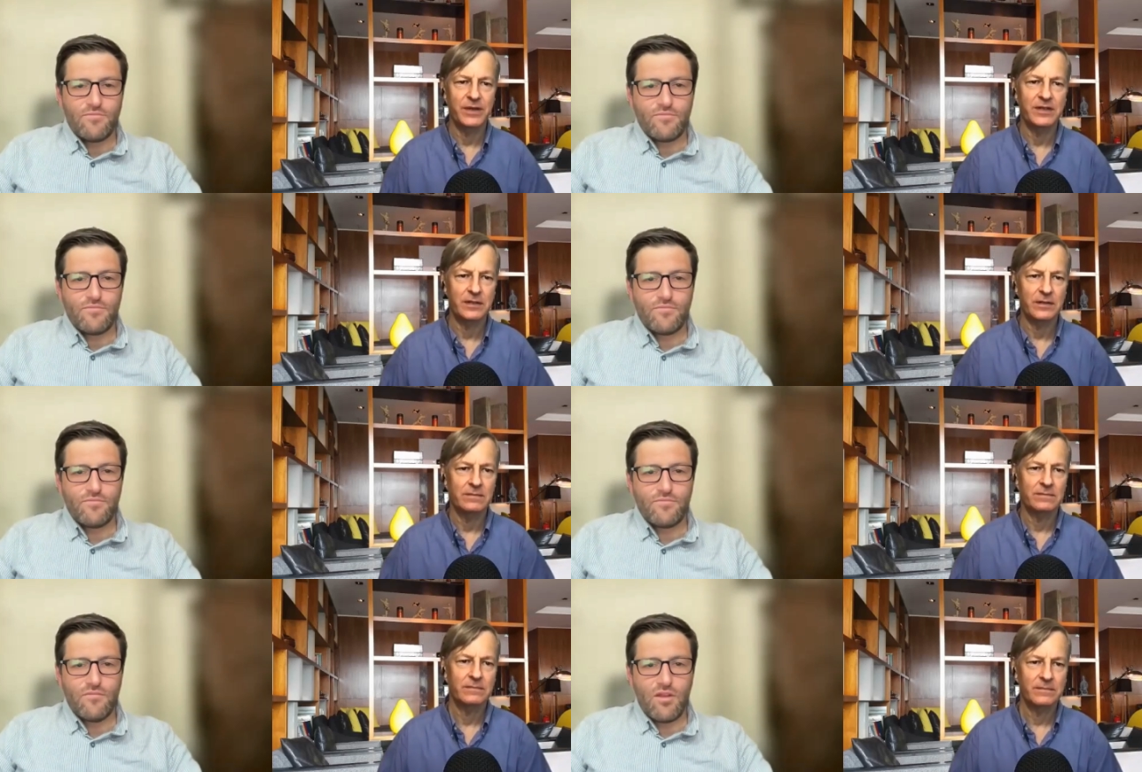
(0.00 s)
Speaker 1: beta
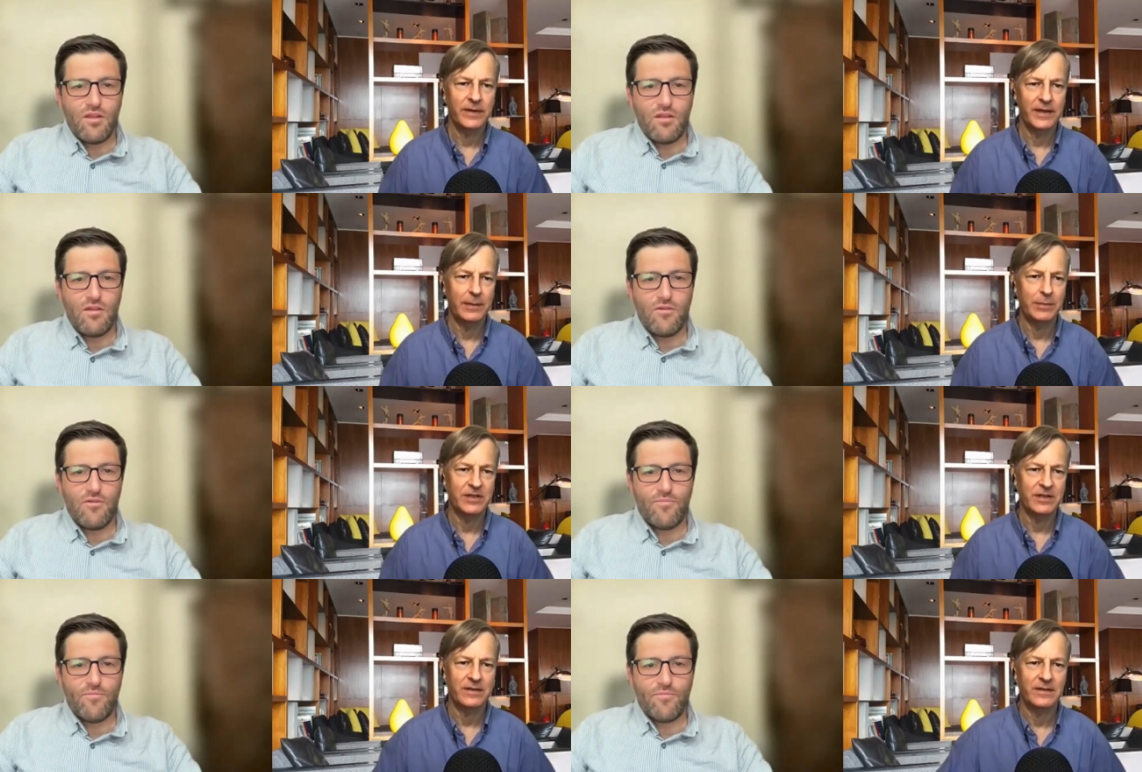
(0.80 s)

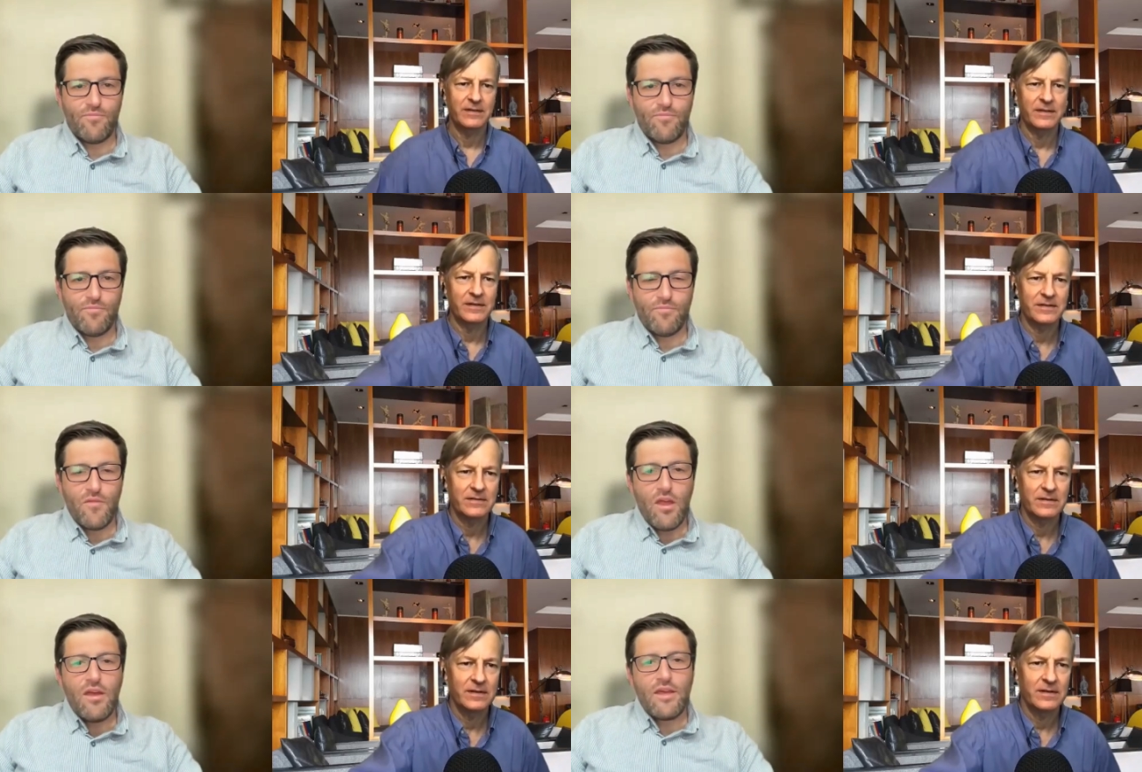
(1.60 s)
inhibitor.
Speaker 2: It's
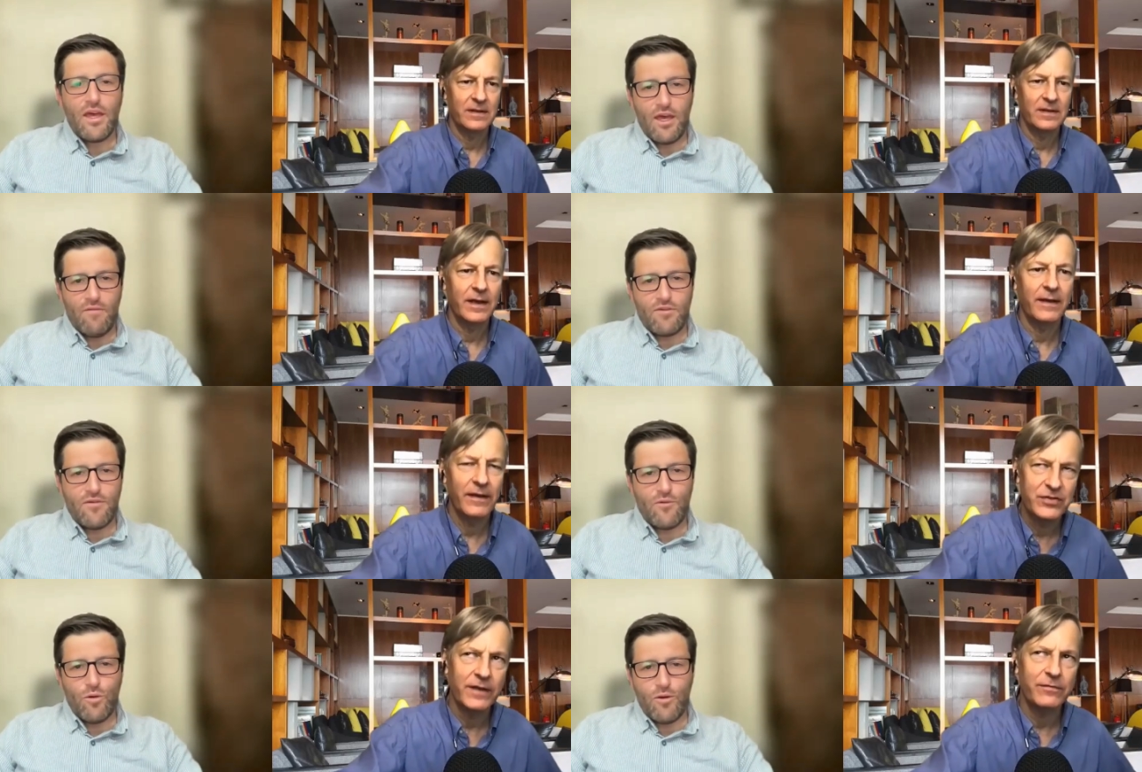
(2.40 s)
yeah,
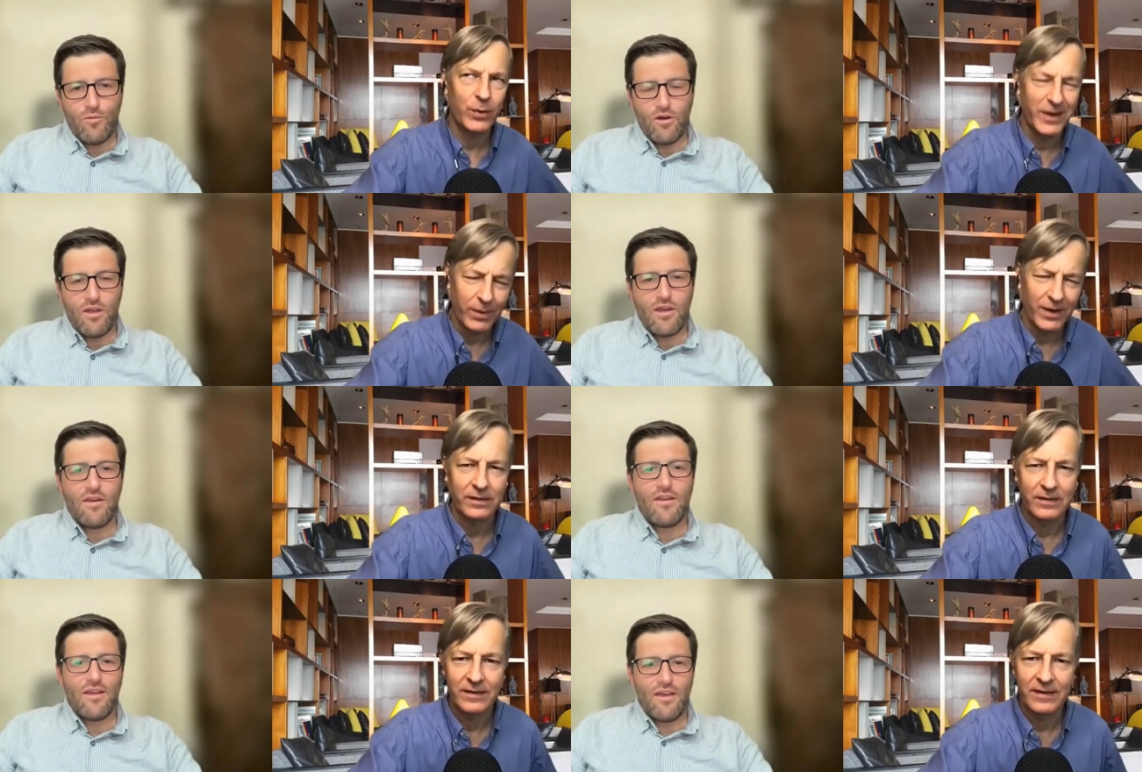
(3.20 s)
FGF, 21
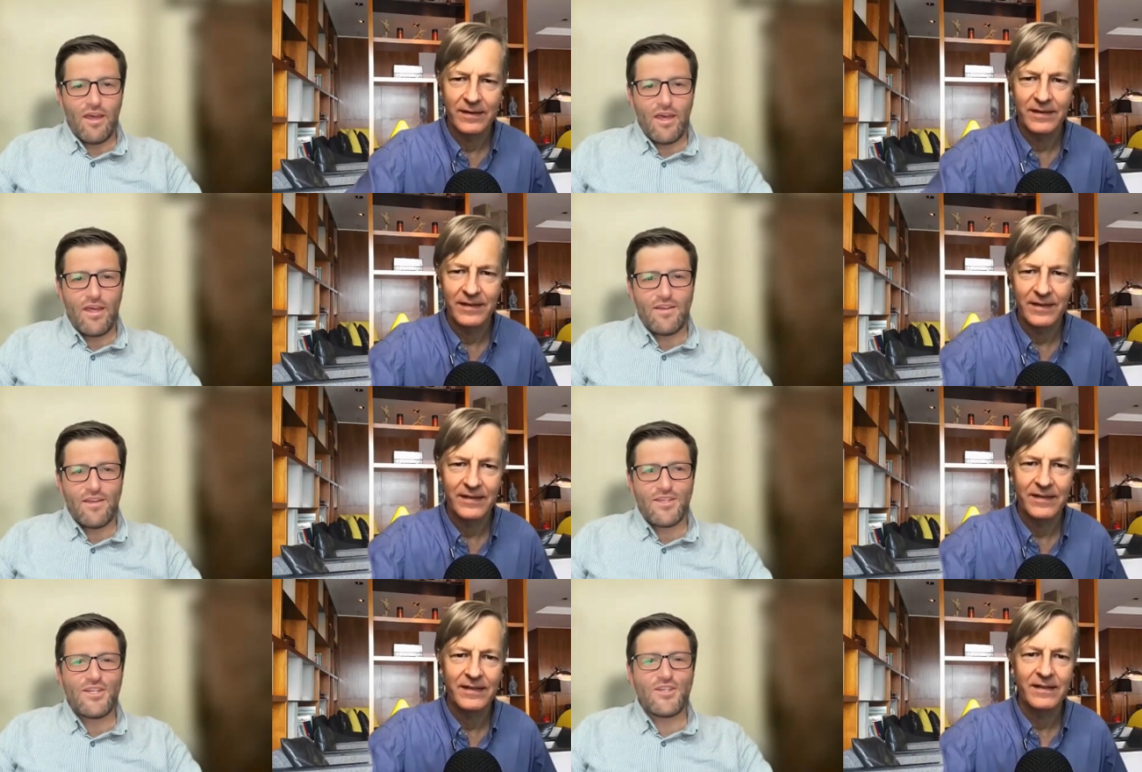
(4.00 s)
And uh,
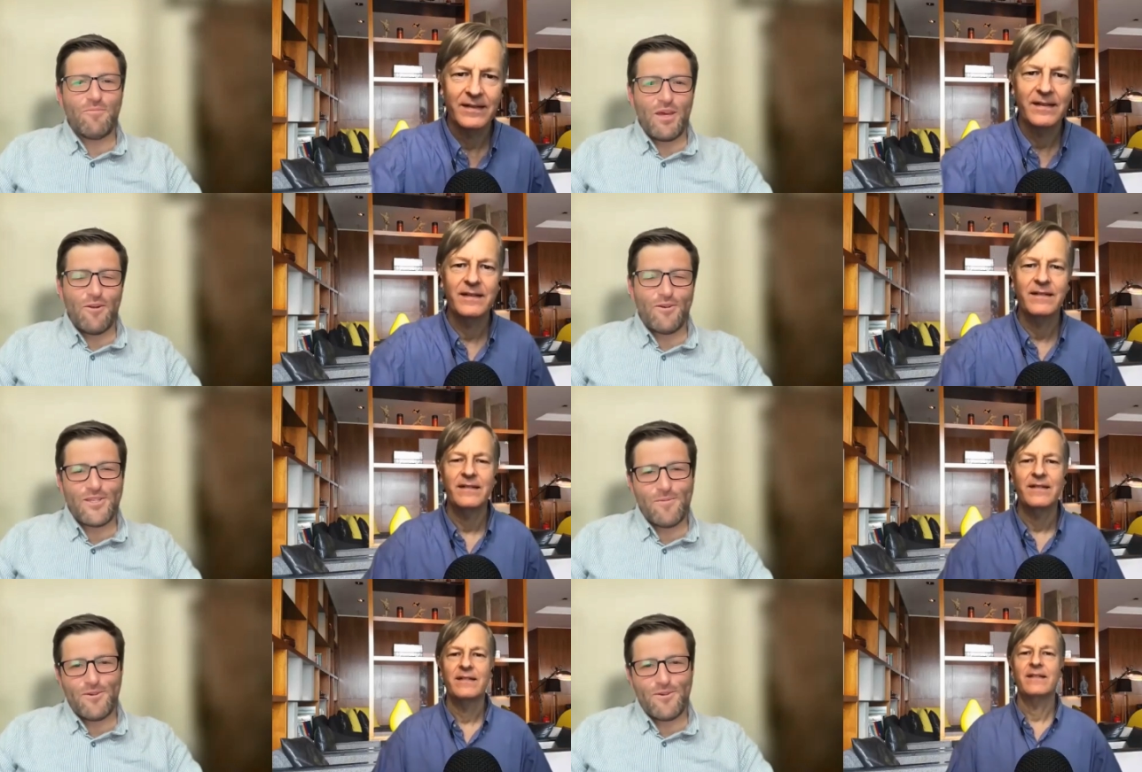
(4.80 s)
TGF beta
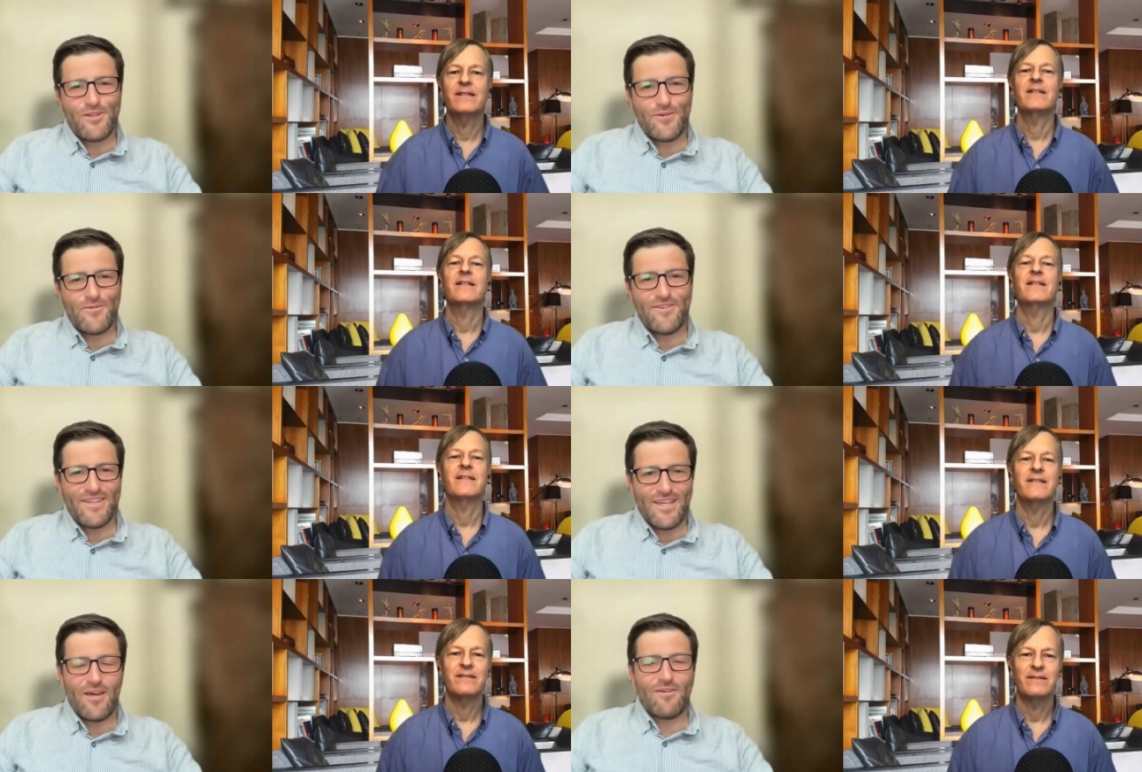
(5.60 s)
receptor 2.
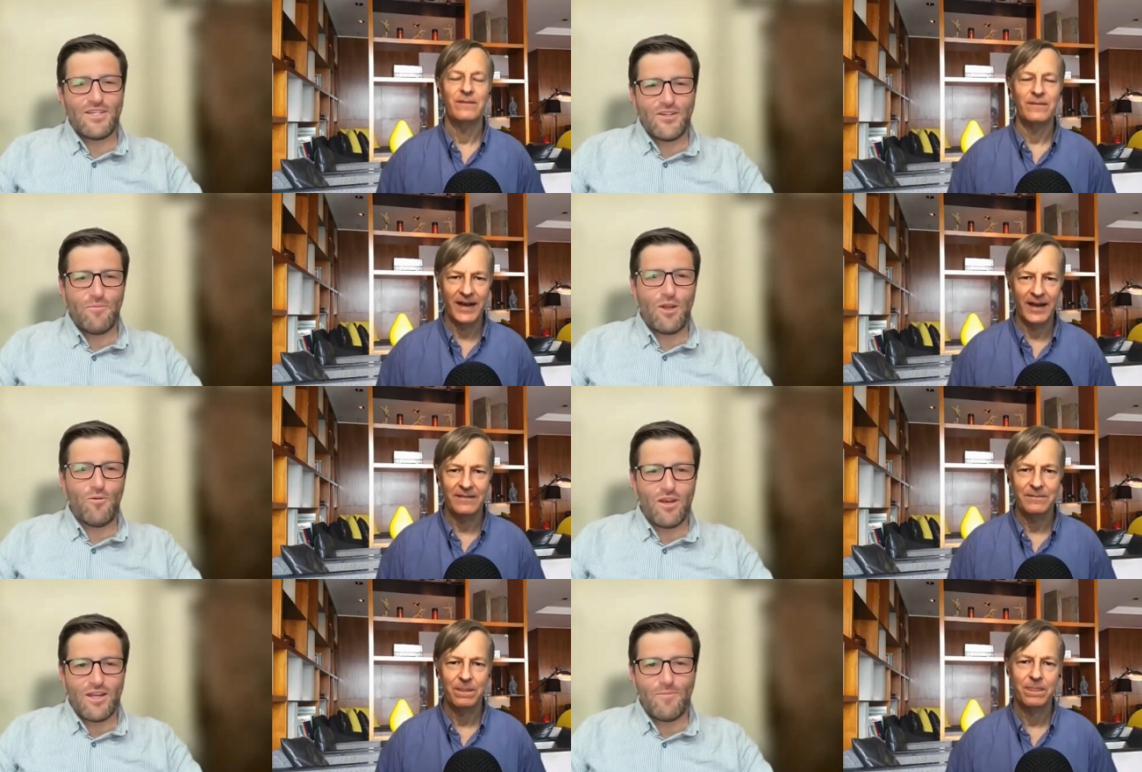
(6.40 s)
Yeah, TGF yeah. beta 1.